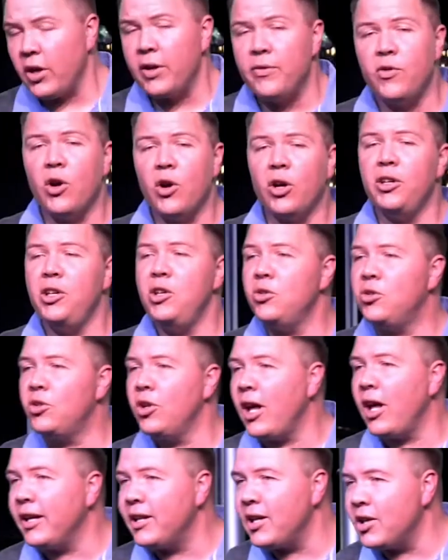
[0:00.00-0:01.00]
So if you are
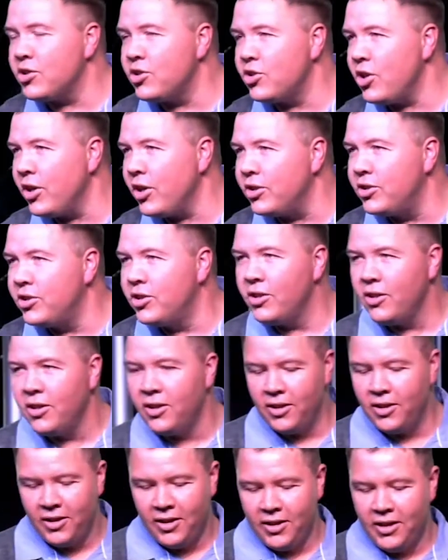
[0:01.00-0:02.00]
new to Lighthouse
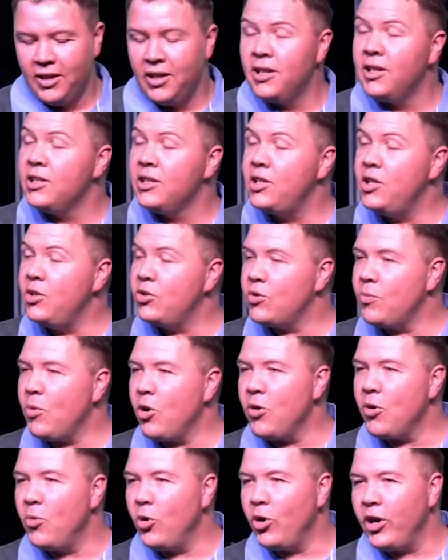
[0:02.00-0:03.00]
Church, see you
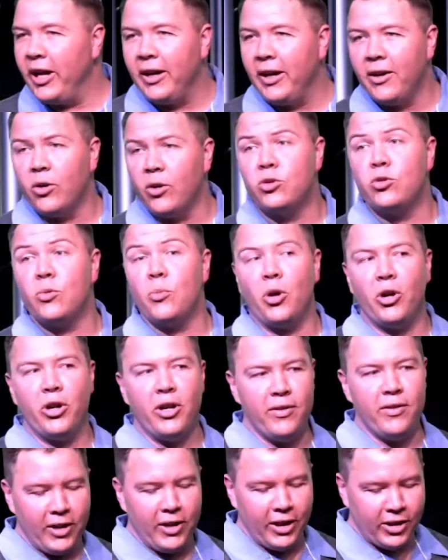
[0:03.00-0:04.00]
tomorrow morning, or
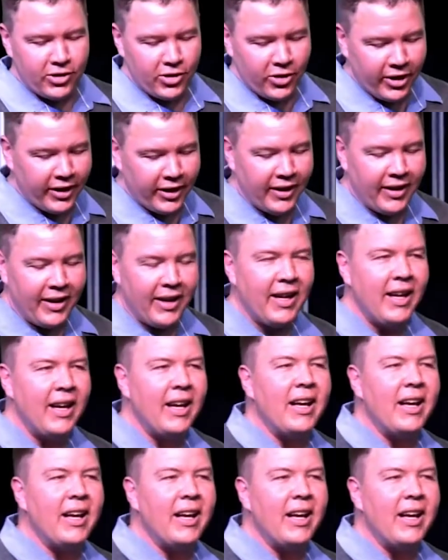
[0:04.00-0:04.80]
tomorrow evening, sorry.